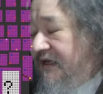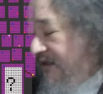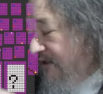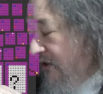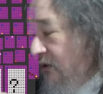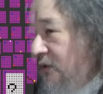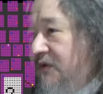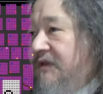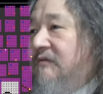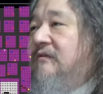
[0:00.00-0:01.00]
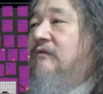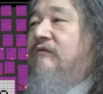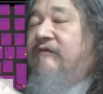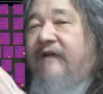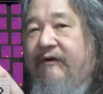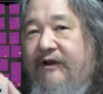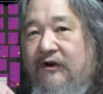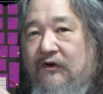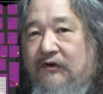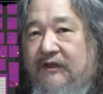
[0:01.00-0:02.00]
So very
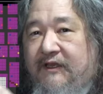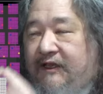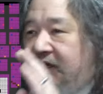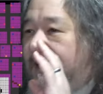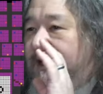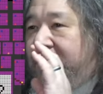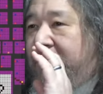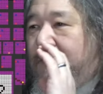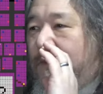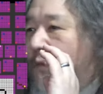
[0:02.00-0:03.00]
early, you know,